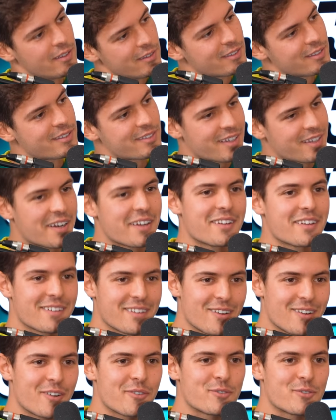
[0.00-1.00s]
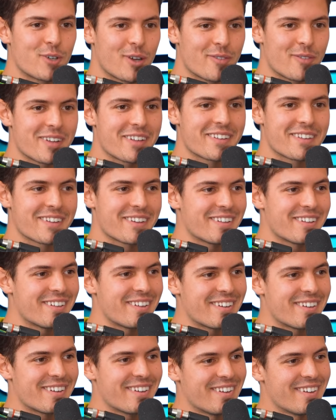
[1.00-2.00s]
it's getting a lot of traveling here and
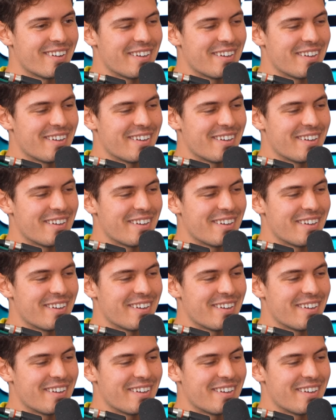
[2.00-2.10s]
there.